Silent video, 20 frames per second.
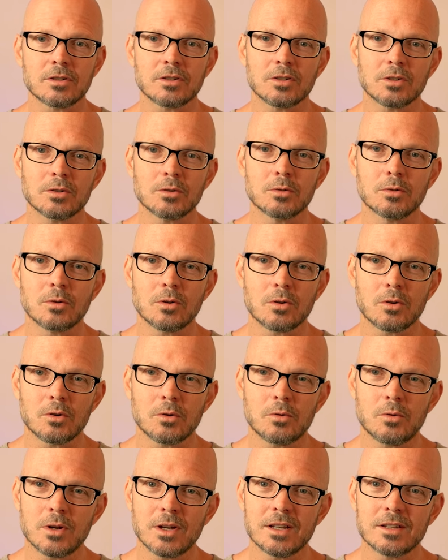to
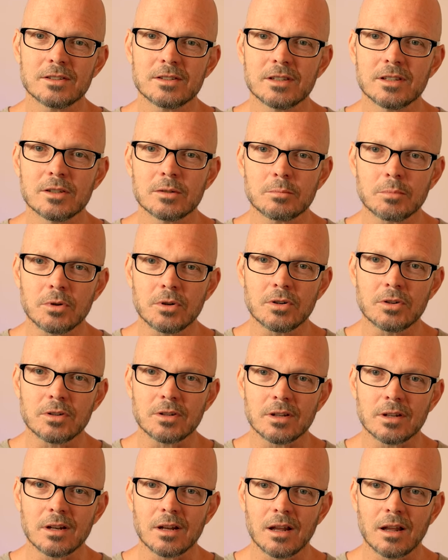who is this
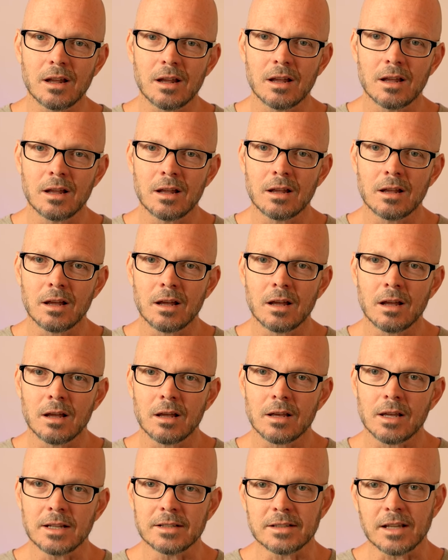person?
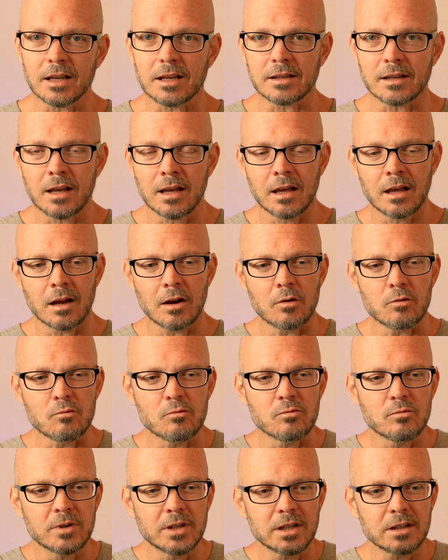It's like a
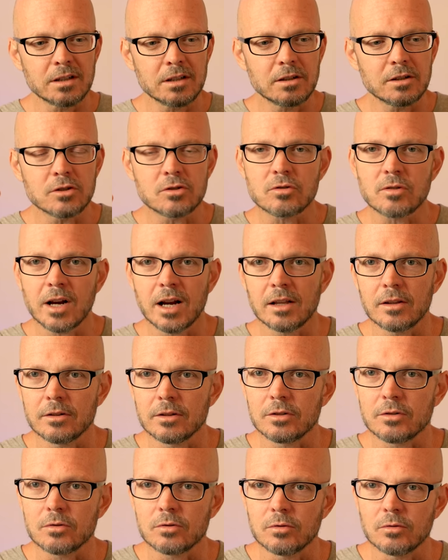really good
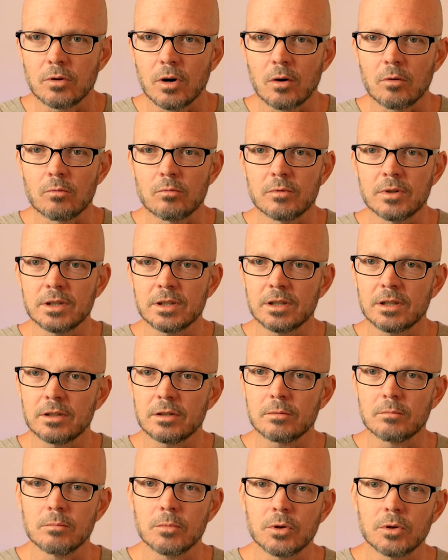trailer to a really
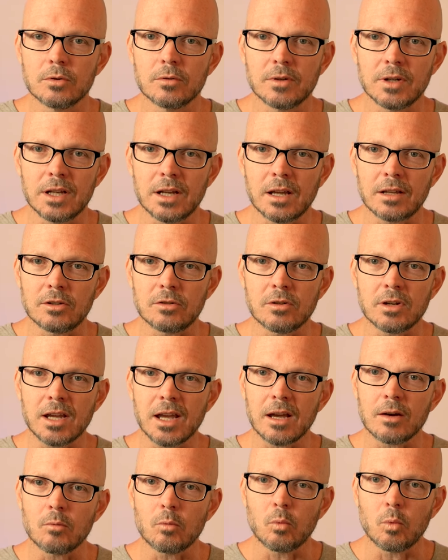good movie and you
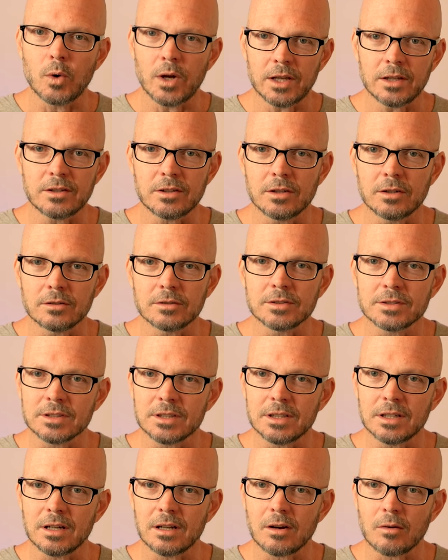can't wait to go see
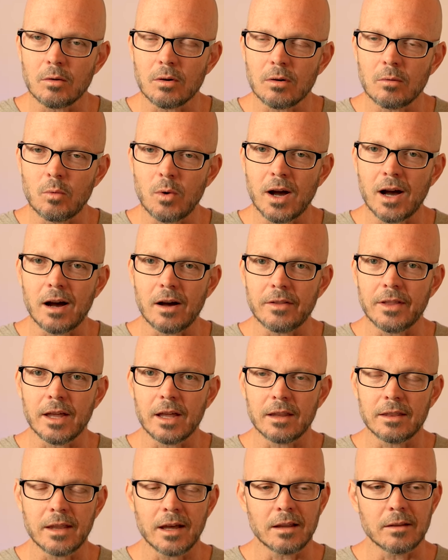it. Wow,
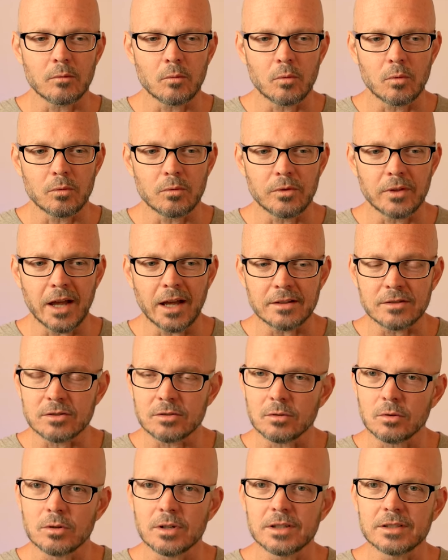that that that
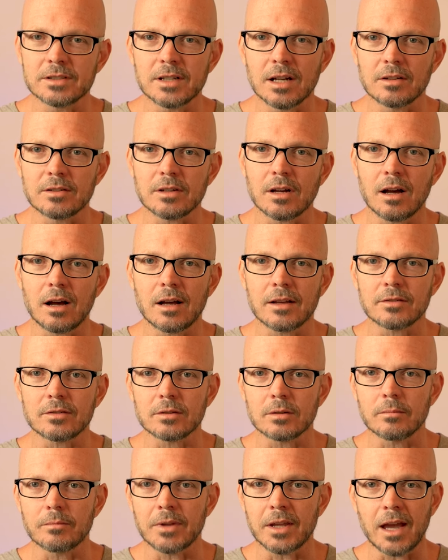story sounds
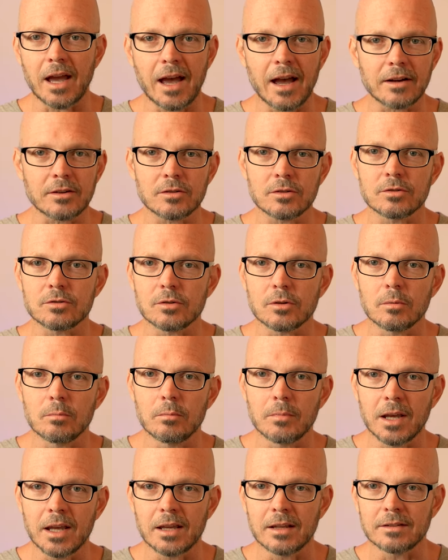awesome. The actors are
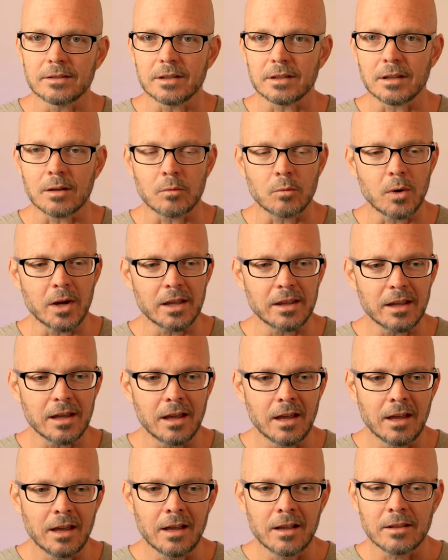amazing. The way they
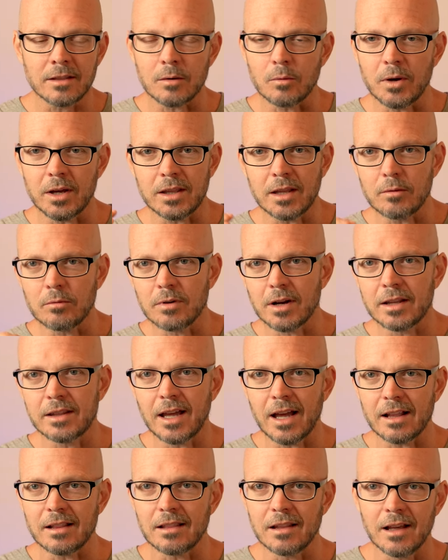the way they read
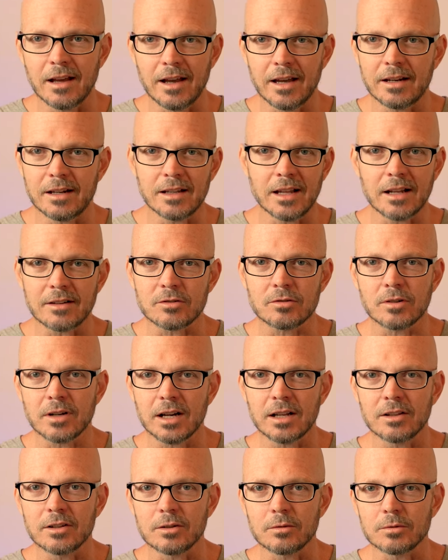that line in that
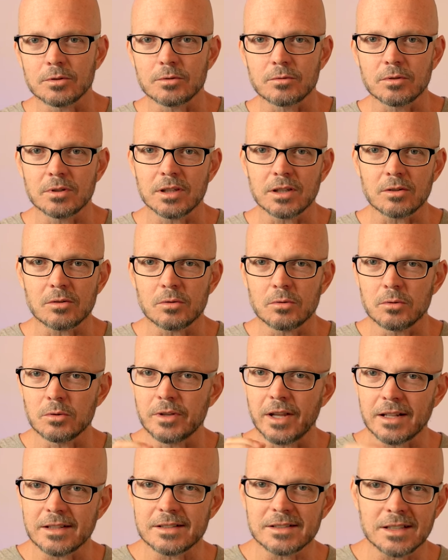trailer was really cool.
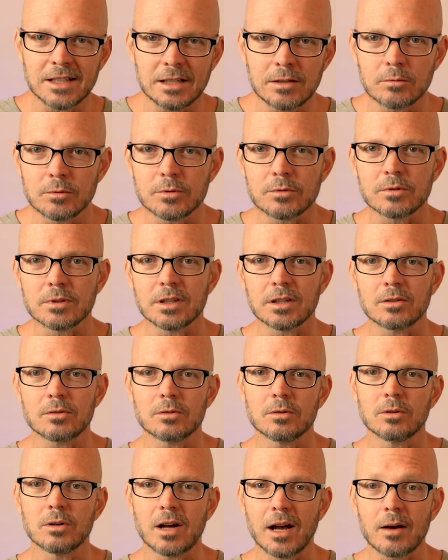That scene was really
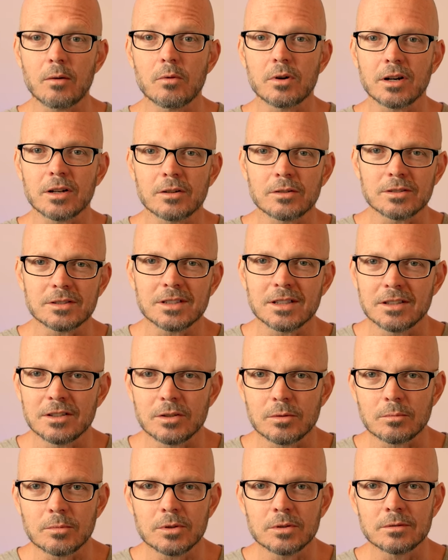cool. I want to go see
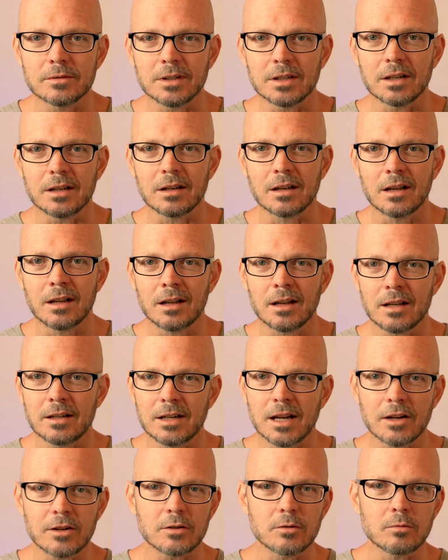this movie. And
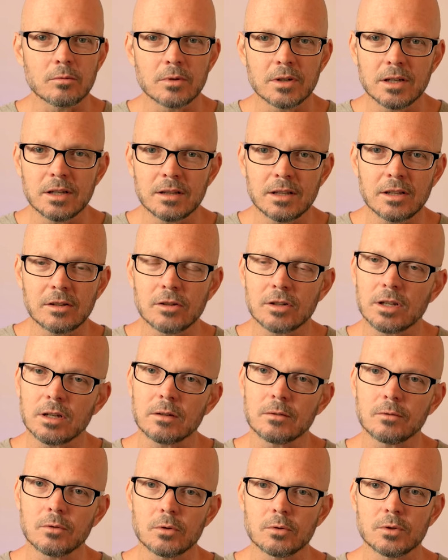now you're really
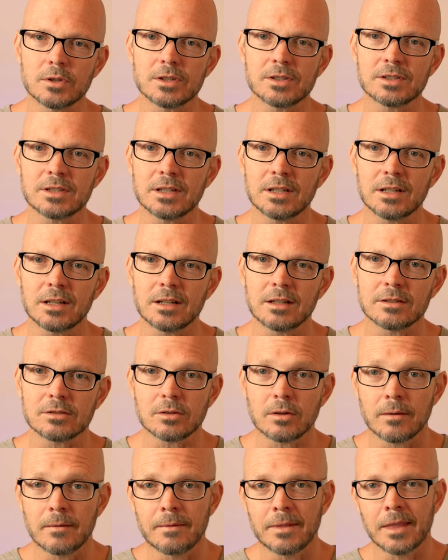looking forward to seeing it.
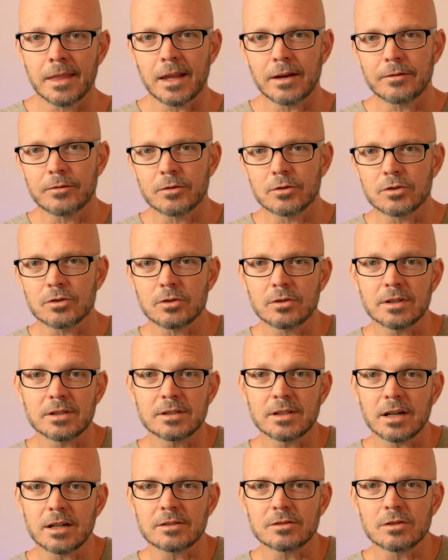So that first 30
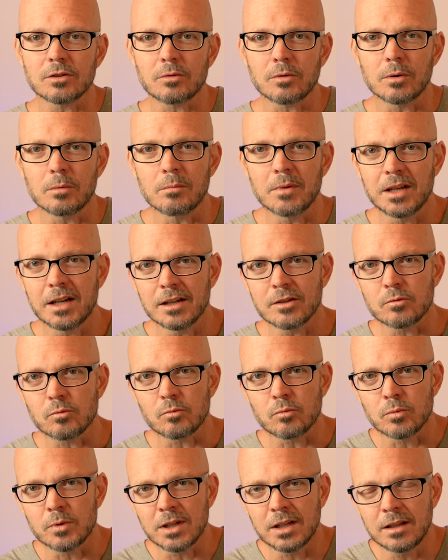seconds to 3 minutes
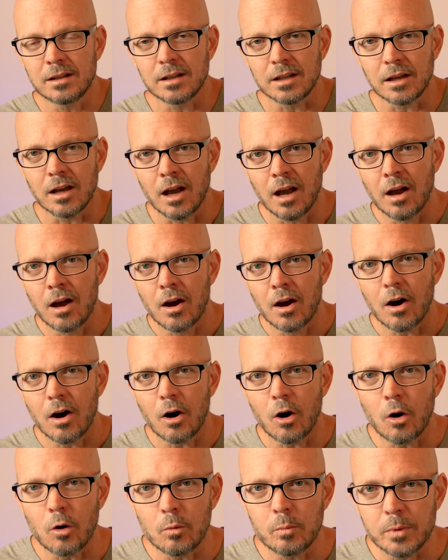really
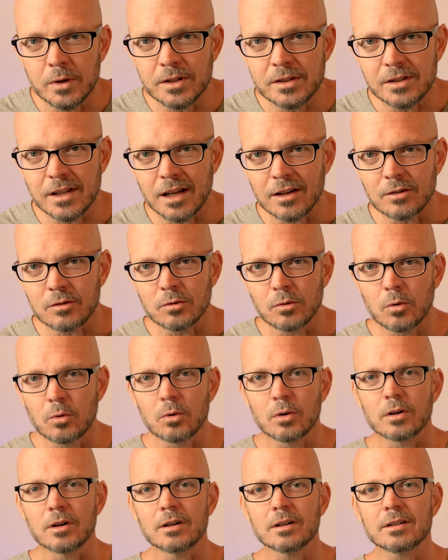opens that
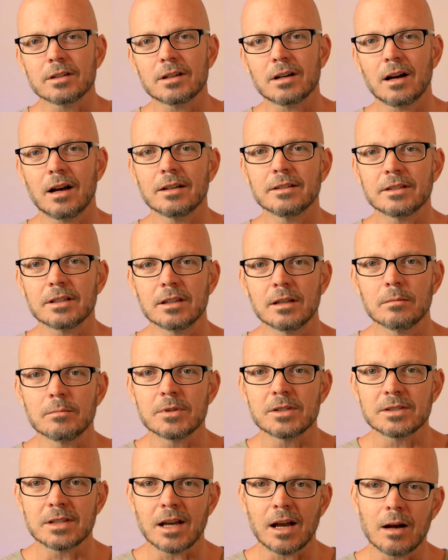door to causing them
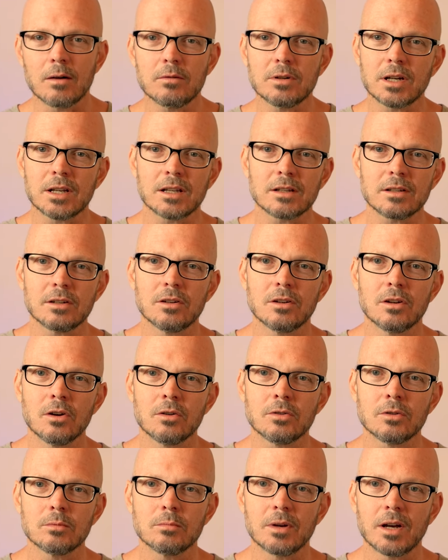to say, "I want to get to know
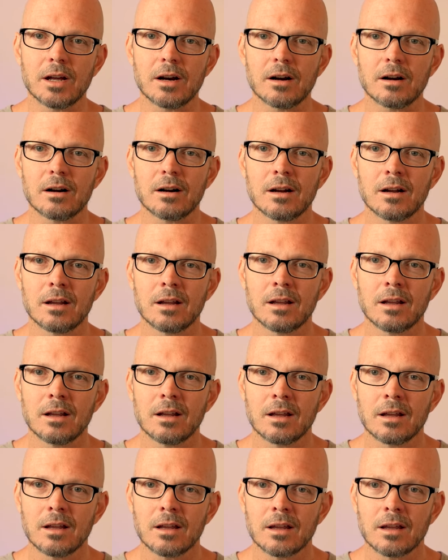you better."
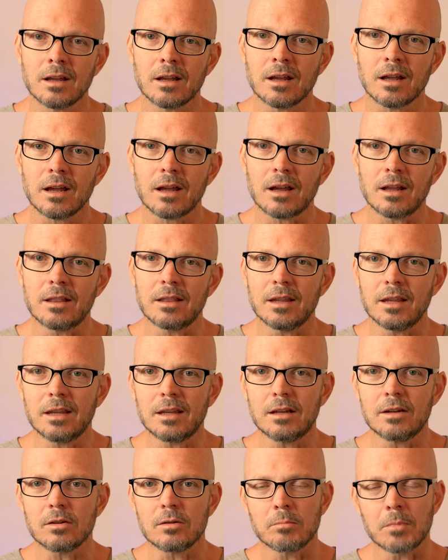And
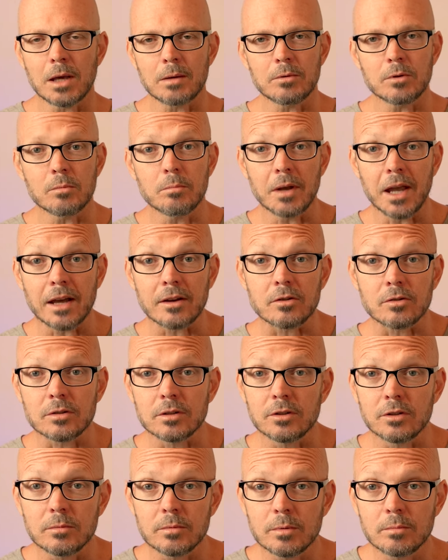then maybe you banter a
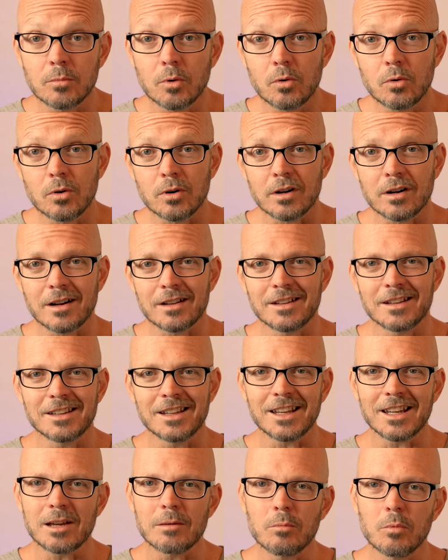little bit more, and then
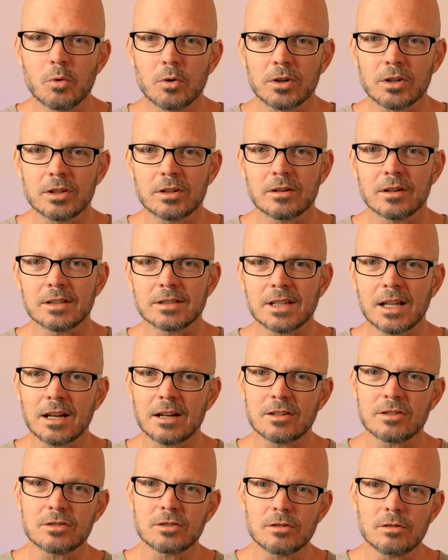they get more curious. And at
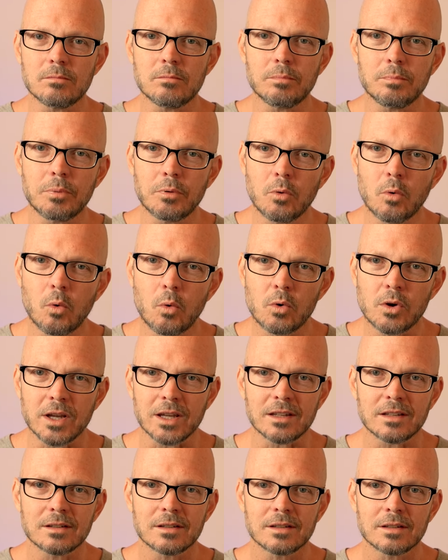a certain
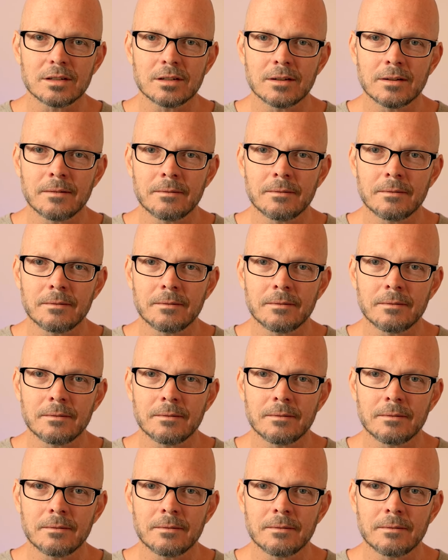point,